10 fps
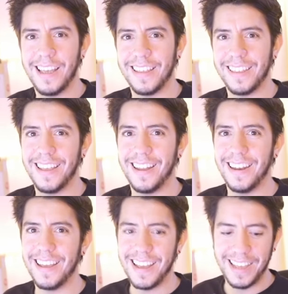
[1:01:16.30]

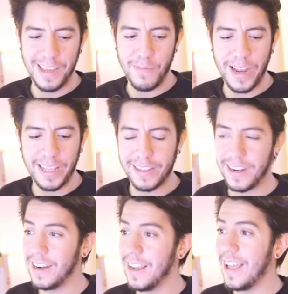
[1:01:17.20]
done in
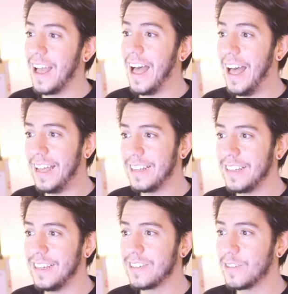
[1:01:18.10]
Blender, and
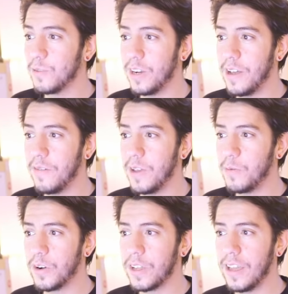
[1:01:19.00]
he's gonna be
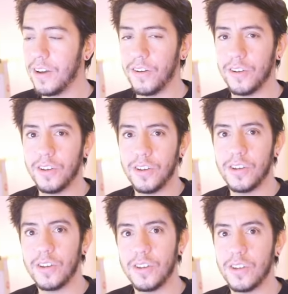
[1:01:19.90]
working on
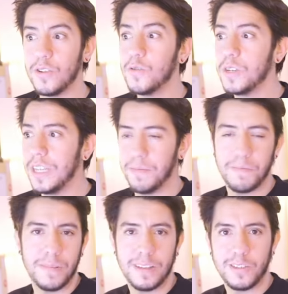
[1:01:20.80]

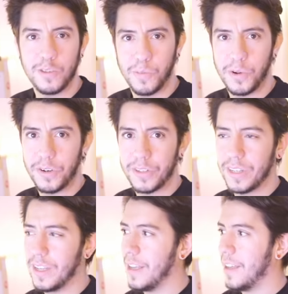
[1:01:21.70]
UDIM
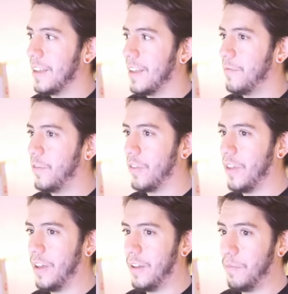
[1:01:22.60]
support for
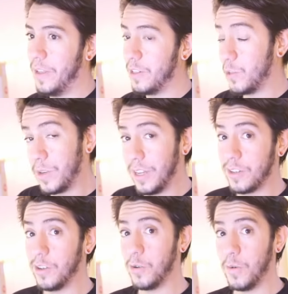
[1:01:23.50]
the Blender 2.8
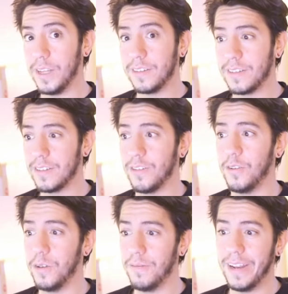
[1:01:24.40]
Code Quest.
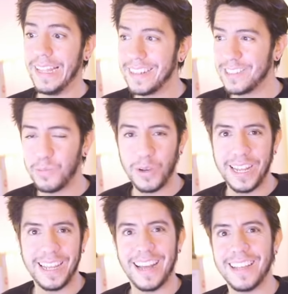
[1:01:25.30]
So if Blender
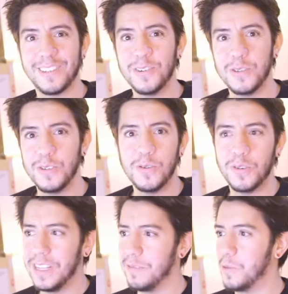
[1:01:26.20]
2.8 has
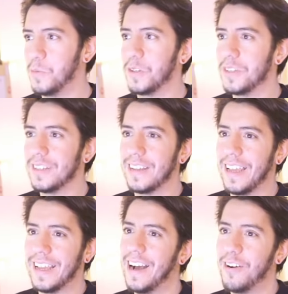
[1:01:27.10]
UDIM support, it's
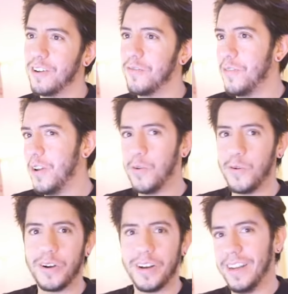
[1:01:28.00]
like out of
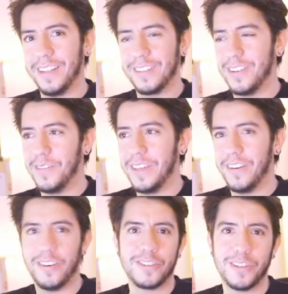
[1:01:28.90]
nowhere, and it's gonna be
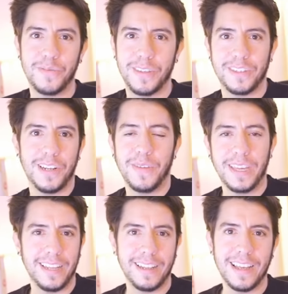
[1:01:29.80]
awesome. It's gonna
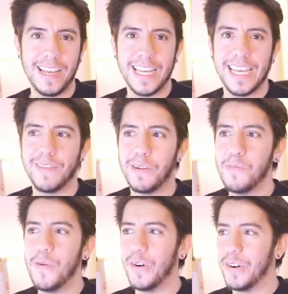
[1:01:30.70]
make it
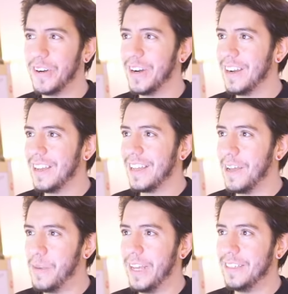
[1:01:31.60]
even more
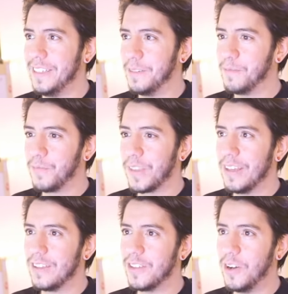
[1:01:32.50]
amazing.
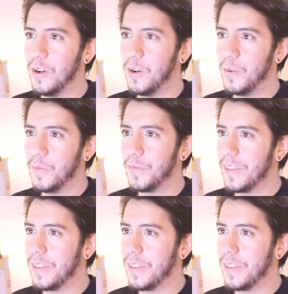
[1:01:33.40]
So